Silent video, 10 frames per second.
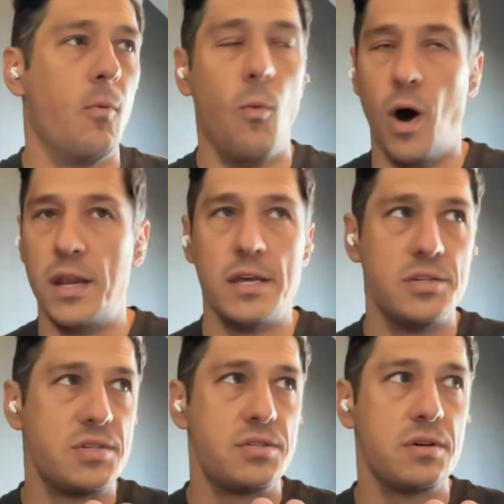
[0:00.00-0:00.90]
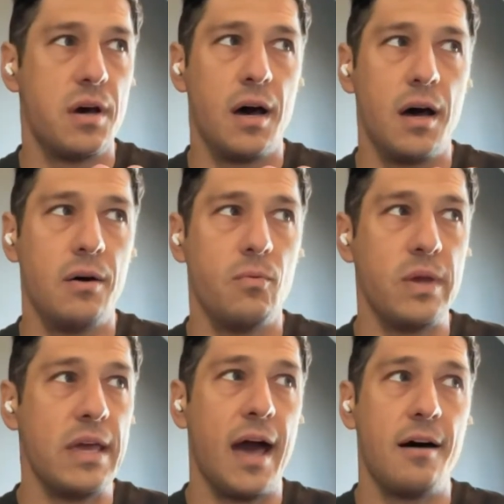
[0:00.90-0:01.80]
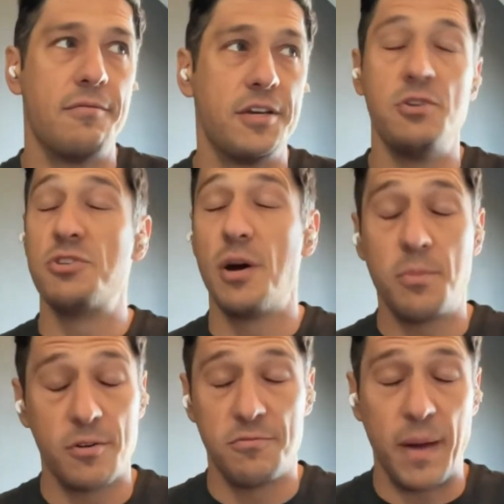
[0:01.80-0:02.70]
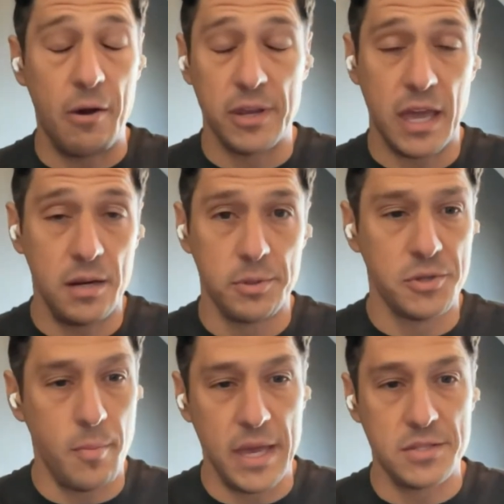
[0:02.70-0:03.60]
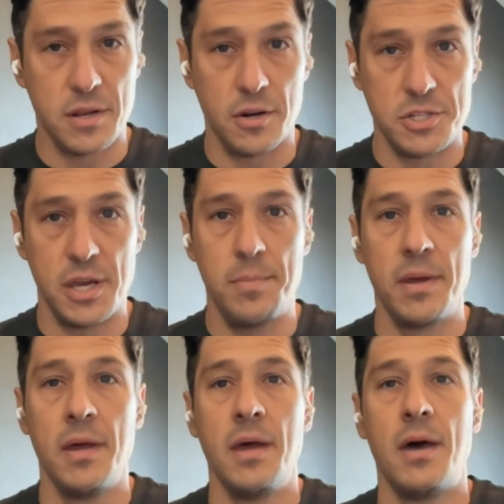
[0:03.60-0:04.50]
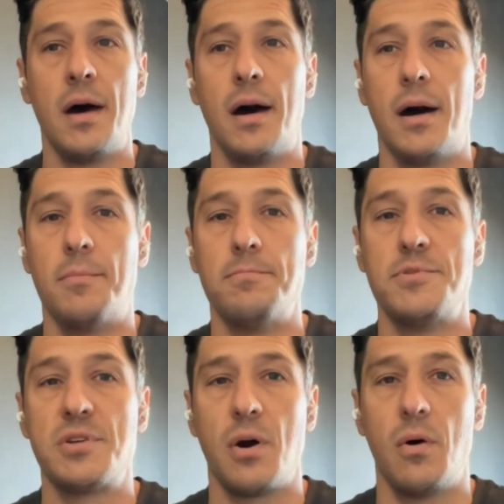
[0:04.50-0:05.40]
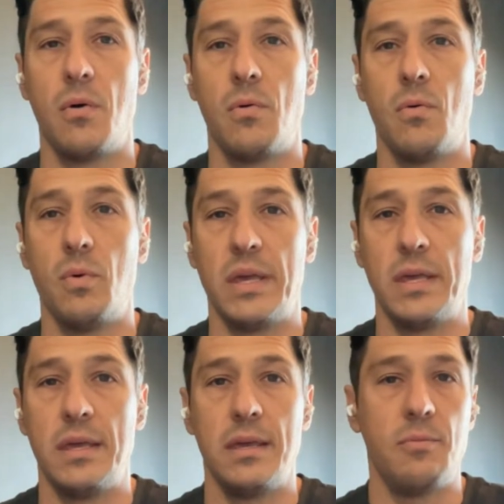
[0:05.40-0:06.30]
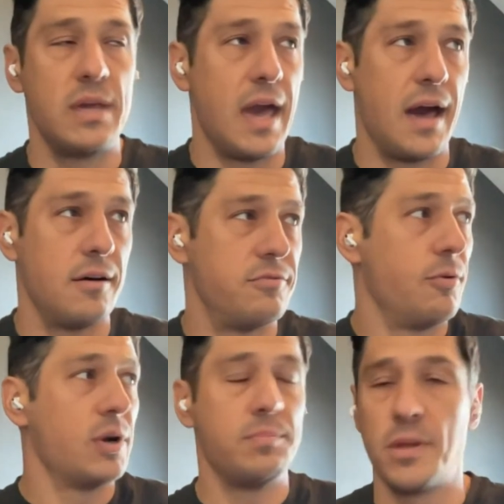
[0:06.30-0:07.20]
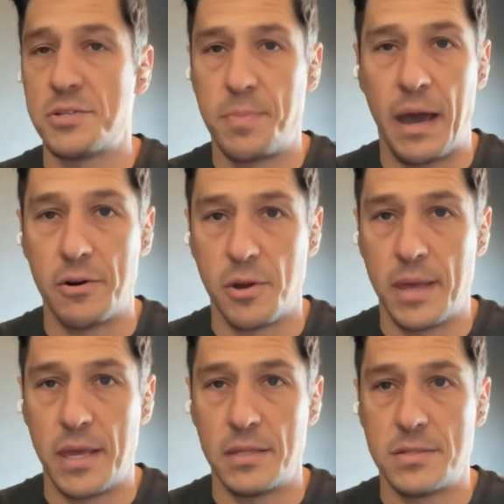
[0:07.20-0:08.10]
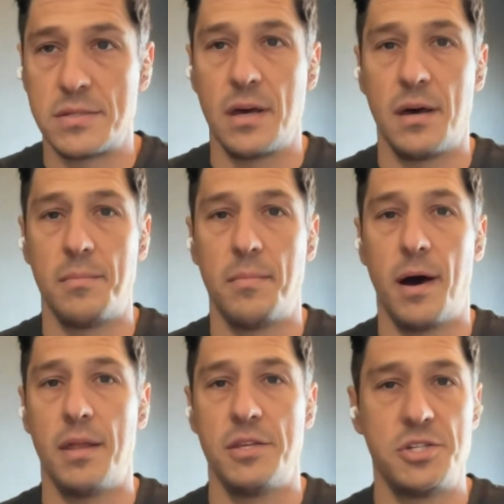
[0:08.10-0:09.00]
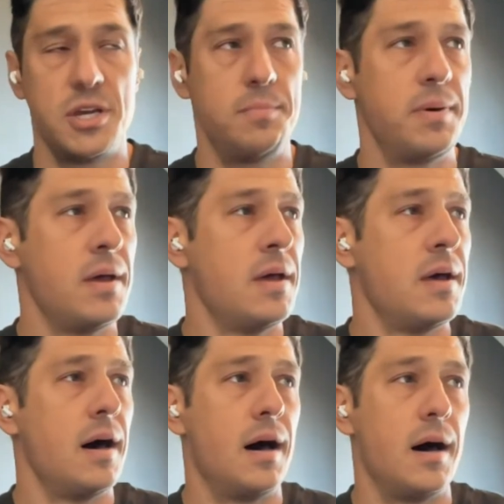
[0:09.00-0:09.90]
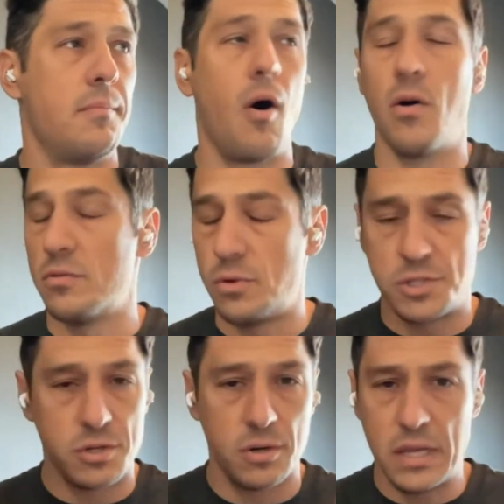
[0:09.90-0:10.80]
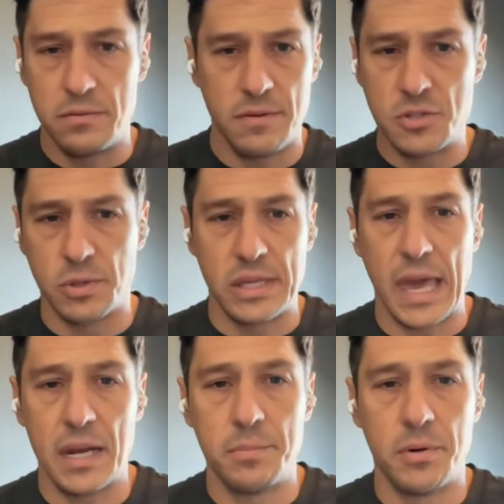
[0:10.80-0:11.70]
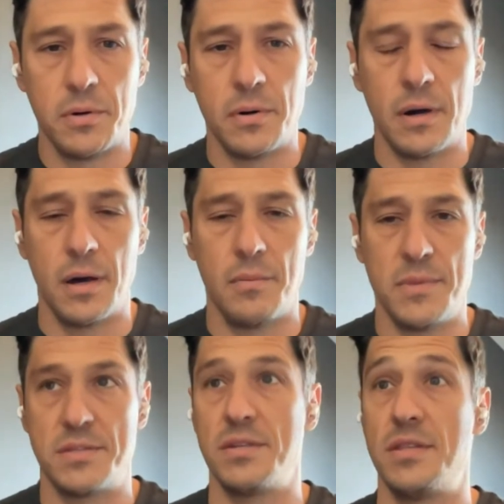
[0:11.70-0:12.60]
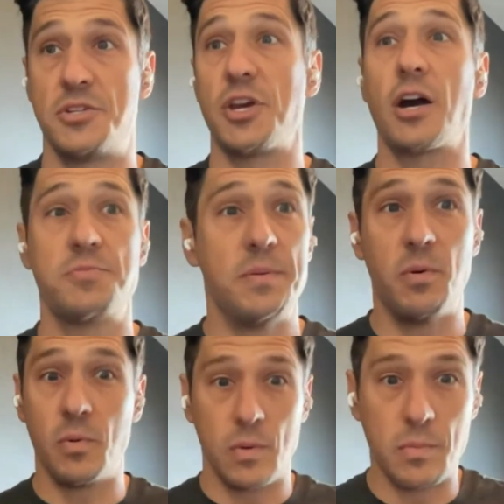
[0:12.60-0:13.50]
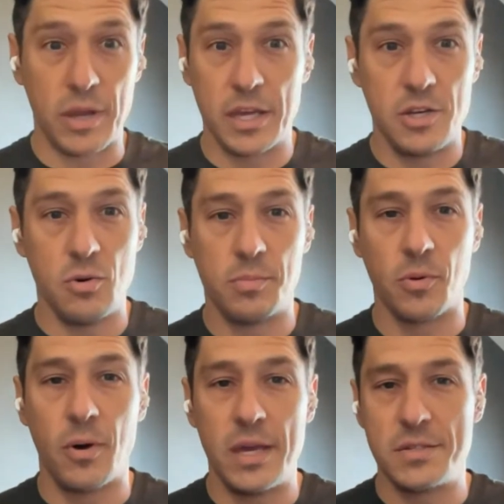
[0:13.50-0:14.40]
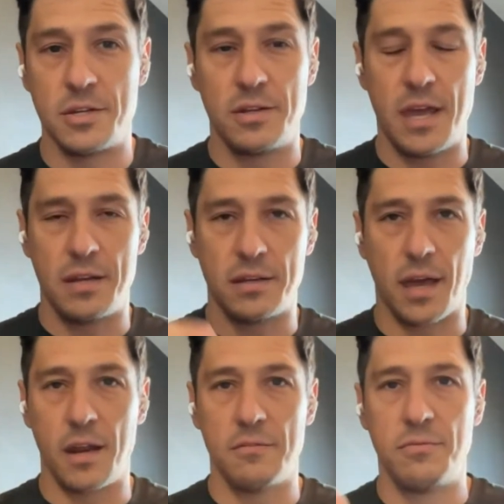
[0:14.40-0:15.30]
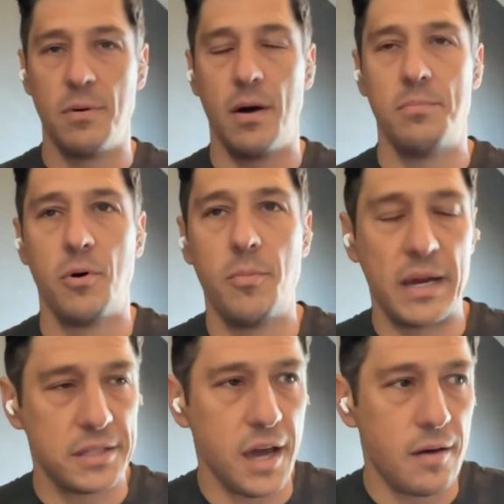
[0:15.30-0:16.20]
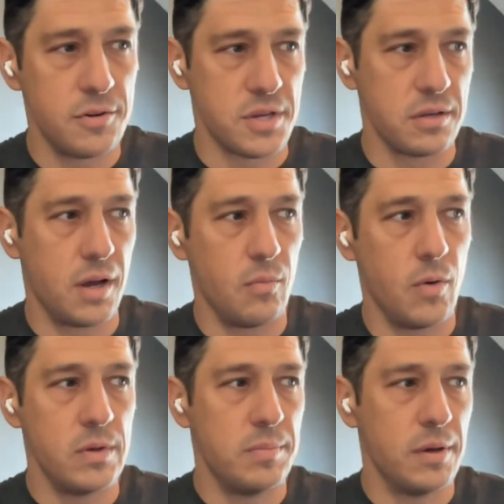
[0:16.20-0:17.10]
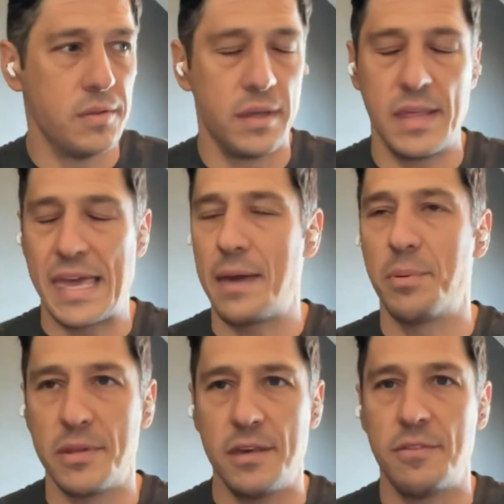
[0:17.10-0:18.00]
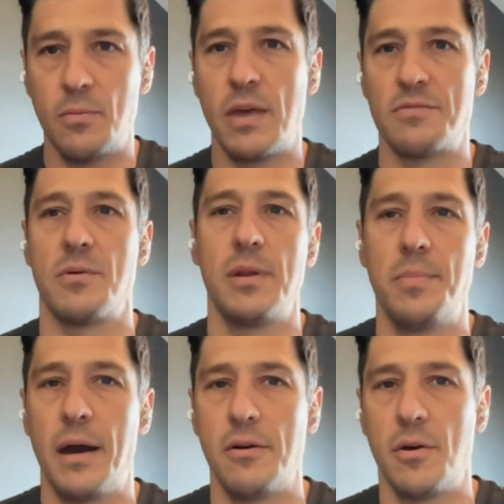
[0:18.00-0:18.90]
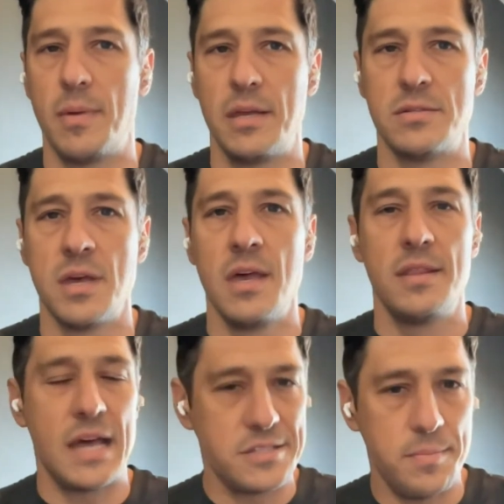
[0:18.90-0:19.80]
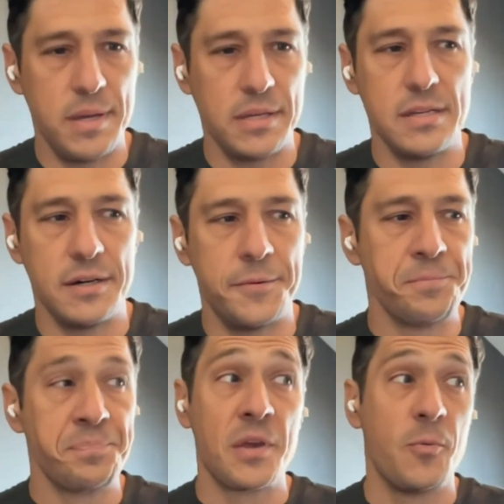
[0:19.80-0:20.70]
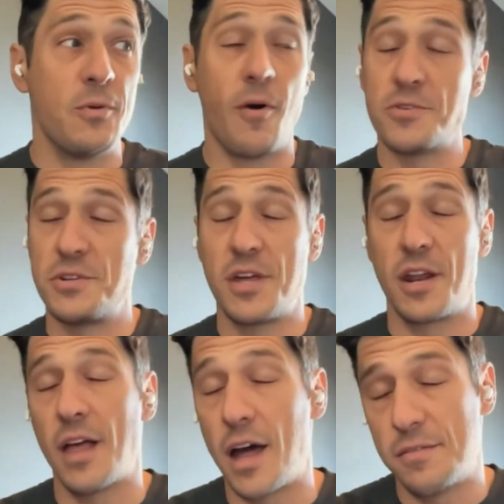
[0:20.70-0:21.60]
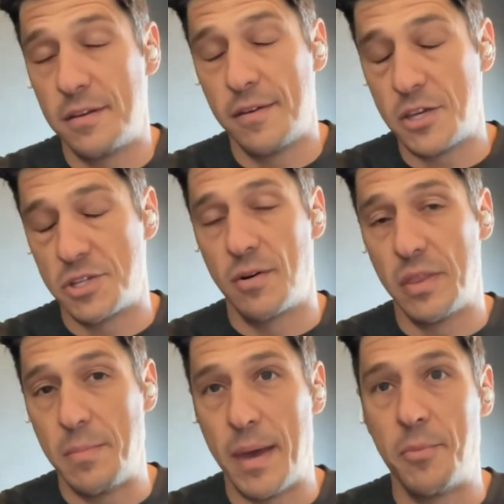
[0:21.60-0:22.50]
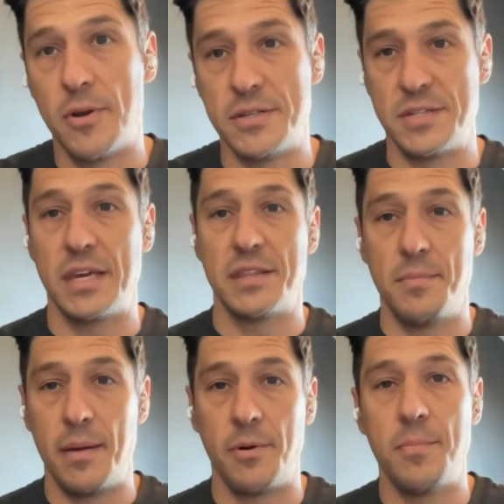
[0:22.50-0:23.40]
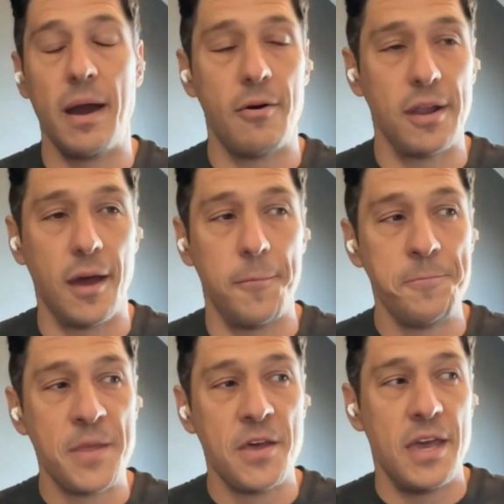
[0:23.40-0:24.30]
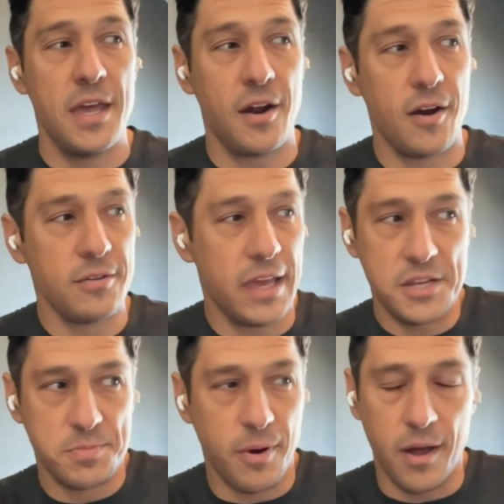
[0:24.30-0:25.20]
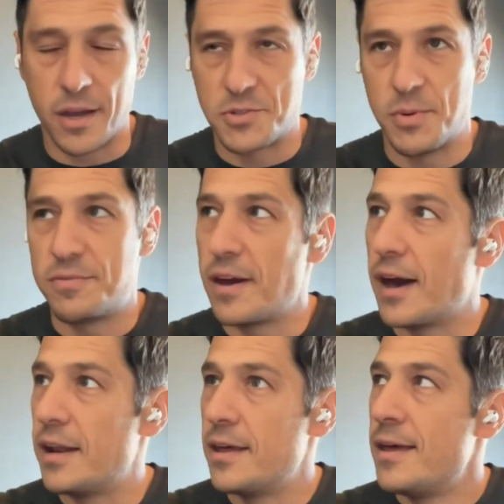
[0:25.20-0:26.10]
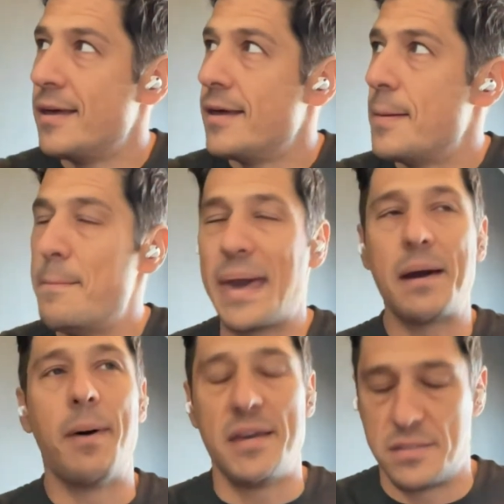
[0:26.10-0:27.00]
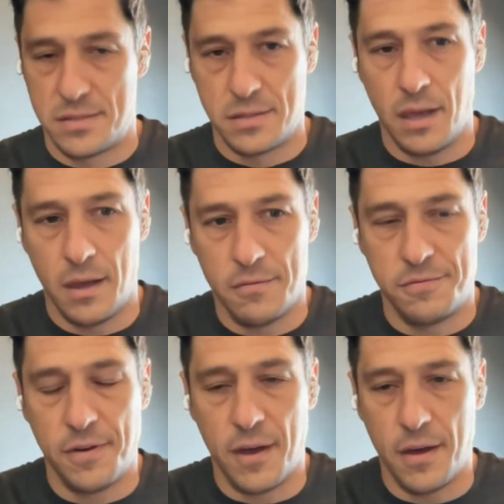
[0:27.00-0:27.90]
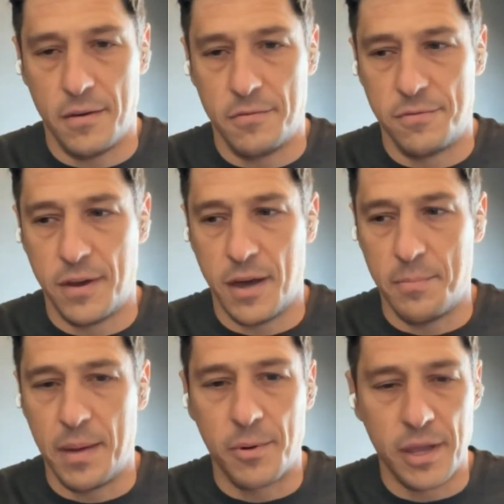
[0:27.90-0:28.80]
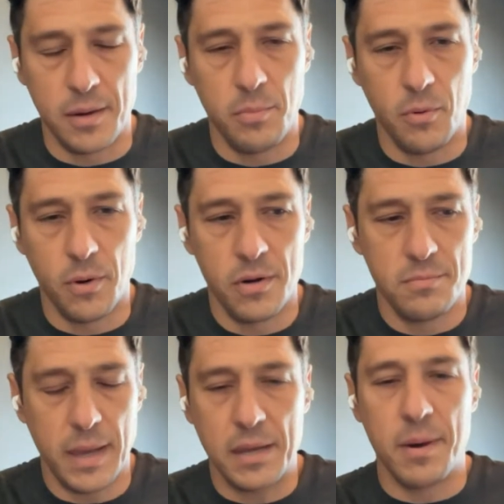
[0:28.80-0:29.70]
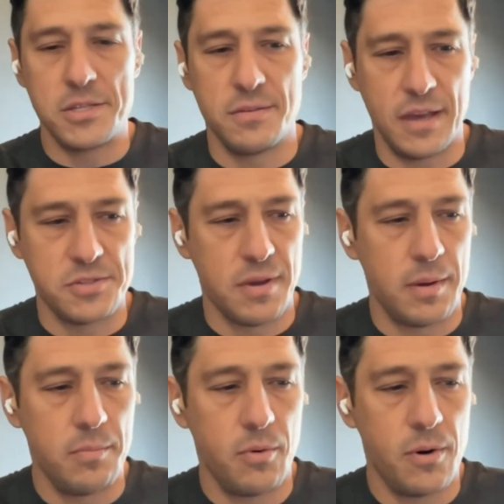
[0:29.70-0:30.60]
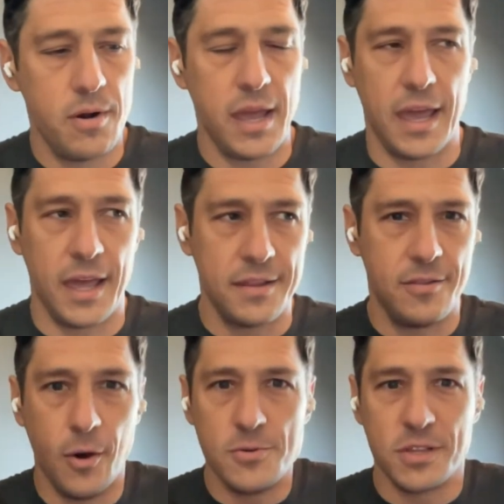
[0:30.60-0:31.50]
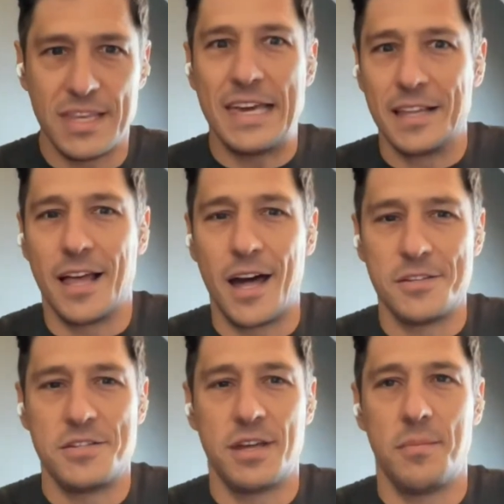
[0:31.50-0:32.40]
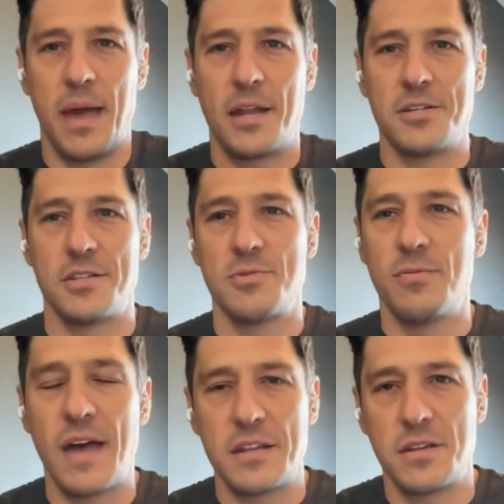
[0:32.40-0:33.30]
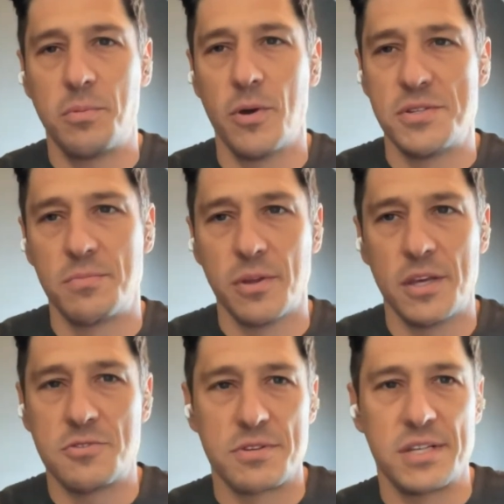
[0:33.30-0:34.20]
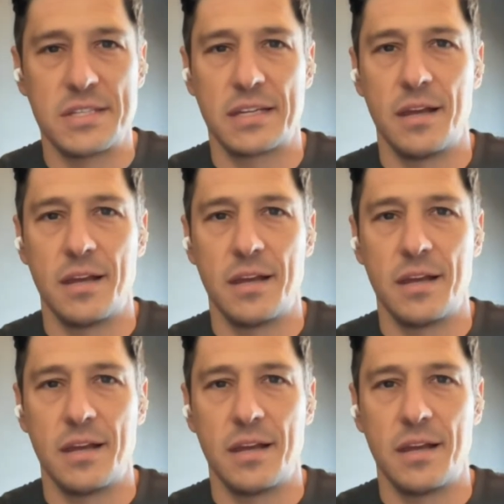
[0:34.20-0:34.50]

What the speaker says: One is we have a huge number of power gateable domains on our chip. So we have 40 plus power domains on the chip, all of which are individually gateable. This shocks people when we bring in new employees and kind of pull back the covers on what we built. They can't believe that we have so many power domains. That's a big deal. We've also done a lot of innovation around the memories to get the memory power down. In our latest products, we've got megabytes of memory on board, megabytes of SRAM on board, and those leak a lot, as you can imagine. So we've had to deploy some really interesting